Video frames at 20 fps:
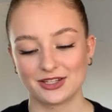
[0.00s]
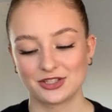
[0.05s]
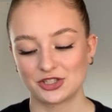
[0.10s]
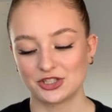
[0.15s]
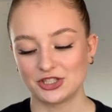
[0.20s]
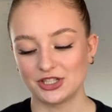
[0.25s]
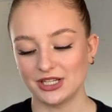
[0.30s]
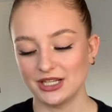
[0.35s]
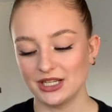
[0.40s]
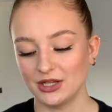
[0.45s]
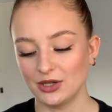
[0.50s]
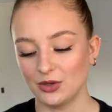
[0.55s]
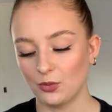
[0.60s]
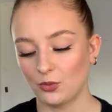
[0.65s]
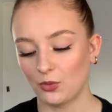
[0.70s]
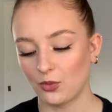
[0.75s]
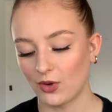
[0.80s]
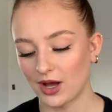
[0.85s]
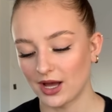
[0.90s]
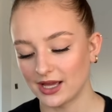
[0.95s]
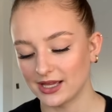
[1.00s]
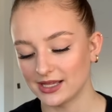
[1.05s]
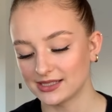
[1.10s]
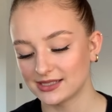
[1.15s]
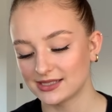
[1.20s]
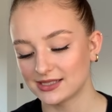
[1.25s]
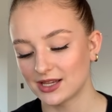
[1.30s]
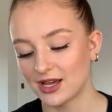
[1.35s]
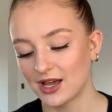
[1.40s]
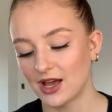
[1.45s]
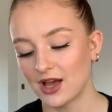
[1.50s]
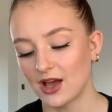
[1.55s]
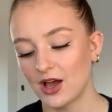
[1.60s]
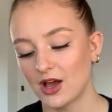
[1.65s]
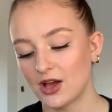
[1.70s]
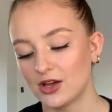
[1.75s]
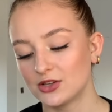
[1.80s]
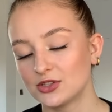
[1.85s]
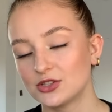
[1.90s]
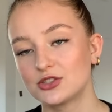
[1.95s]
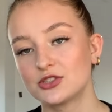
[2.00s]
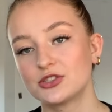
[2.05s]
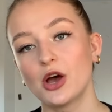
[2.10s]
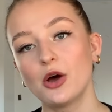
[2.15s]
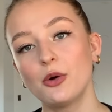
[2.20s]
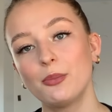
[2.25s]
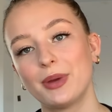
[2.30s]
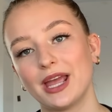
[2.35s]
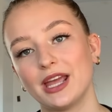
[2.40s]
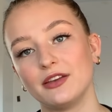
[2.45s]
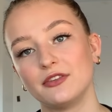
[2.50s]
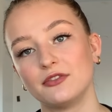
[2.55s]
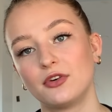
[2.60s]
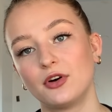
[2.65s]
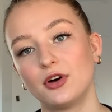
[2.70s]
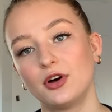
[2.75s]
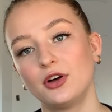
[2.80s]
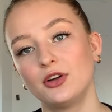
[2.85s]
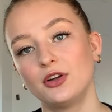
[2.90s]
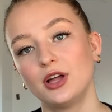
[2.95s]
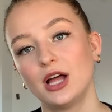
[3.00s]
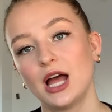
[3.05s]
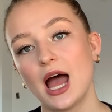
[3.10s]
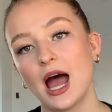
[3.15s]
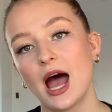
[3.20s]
she was so painful.